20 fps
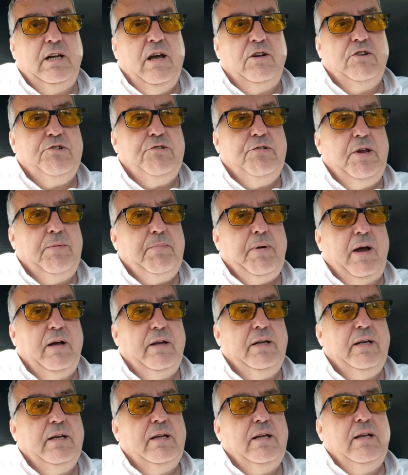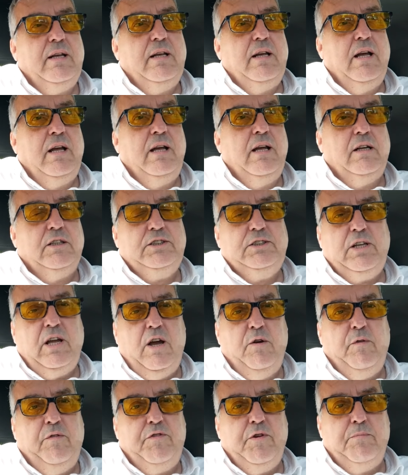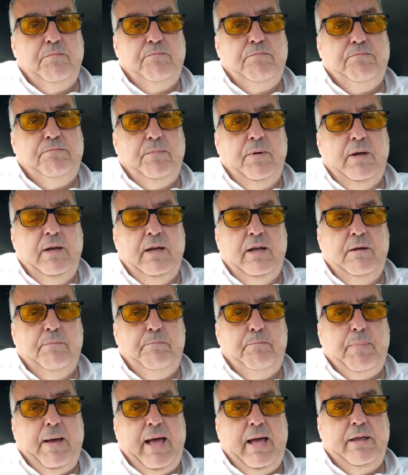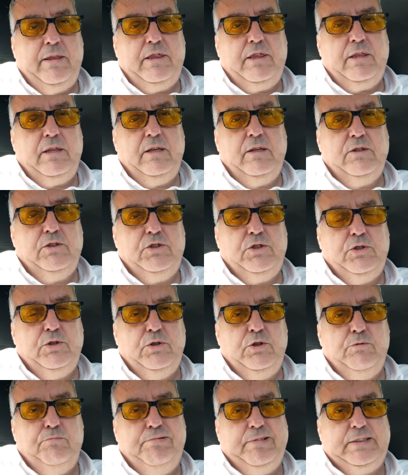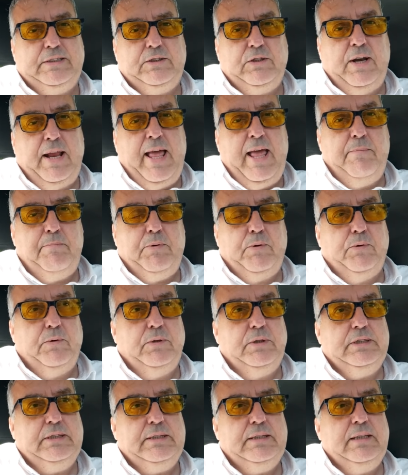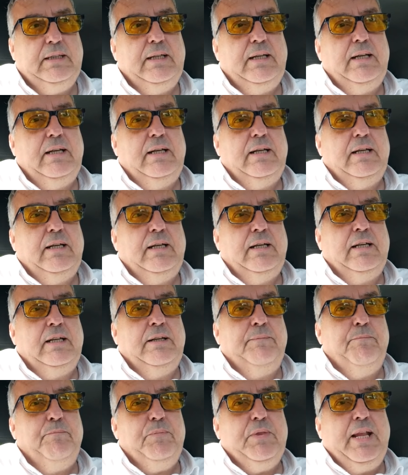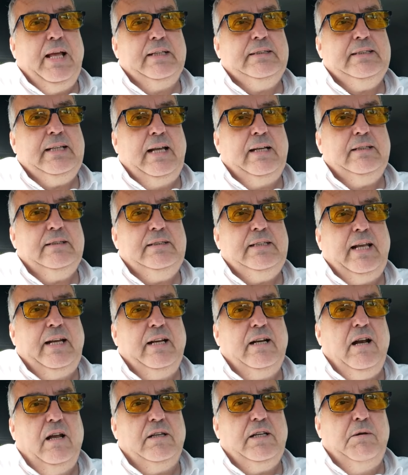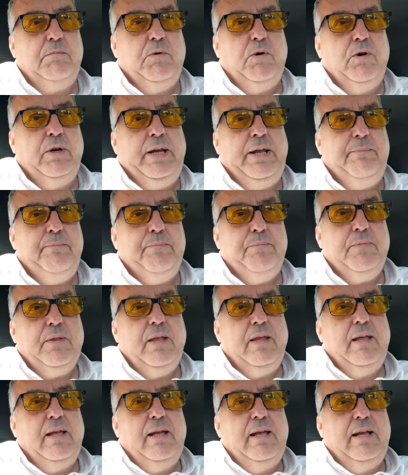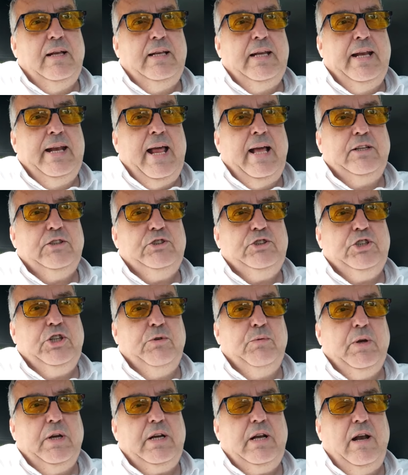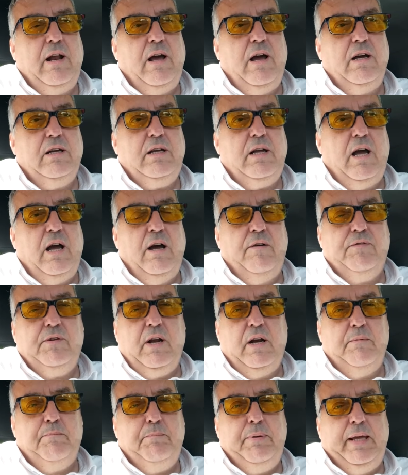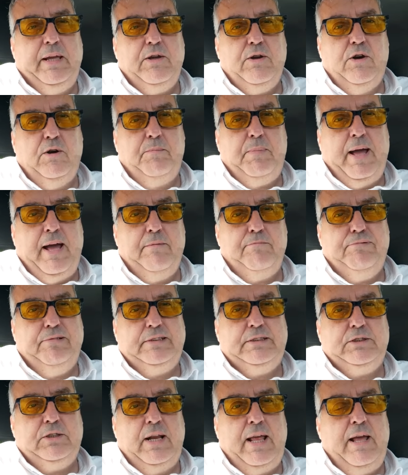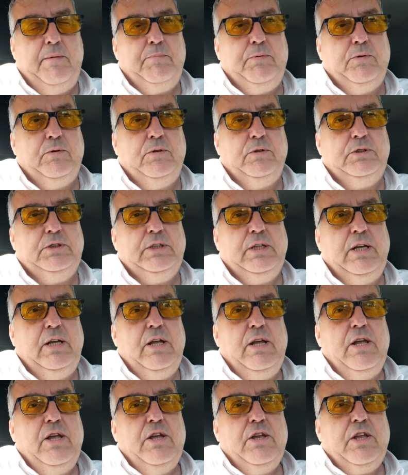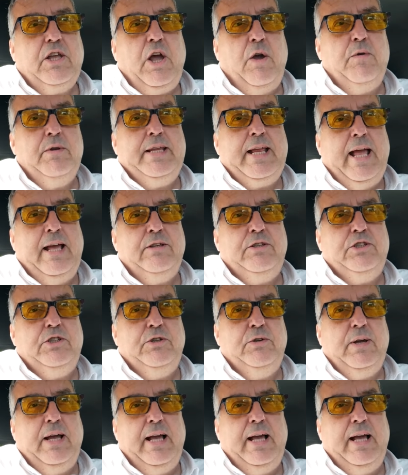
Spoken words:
long trip on. I'll start with a Bath to Bristol Airport. That's at 10 o'clock in the morning. Then at 2 o'clock I've got to pick up at Bristol Airport, going down to